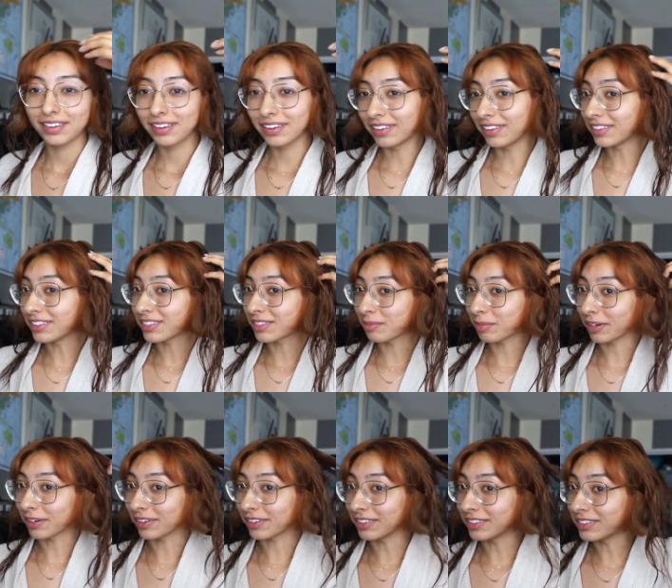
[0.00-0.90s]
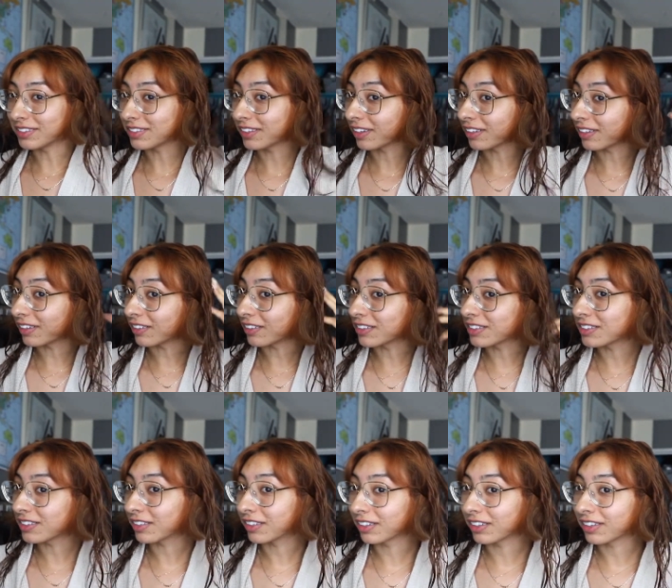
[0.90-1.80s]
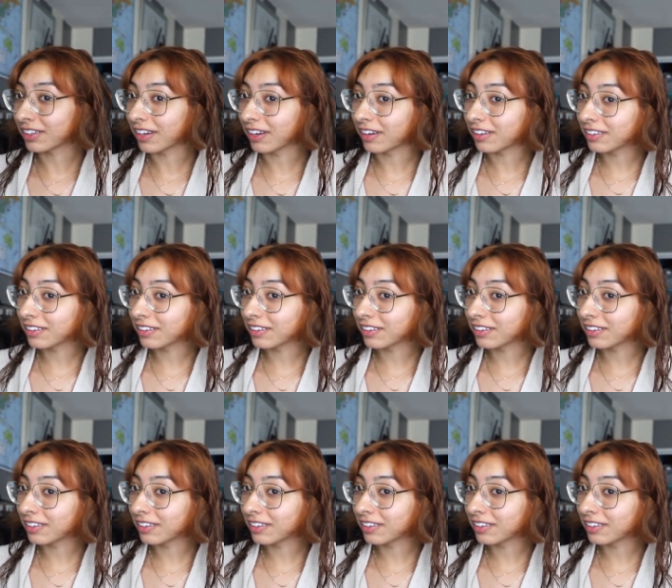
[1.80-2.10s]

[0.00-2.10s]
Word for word: This part is hilarious, look at that.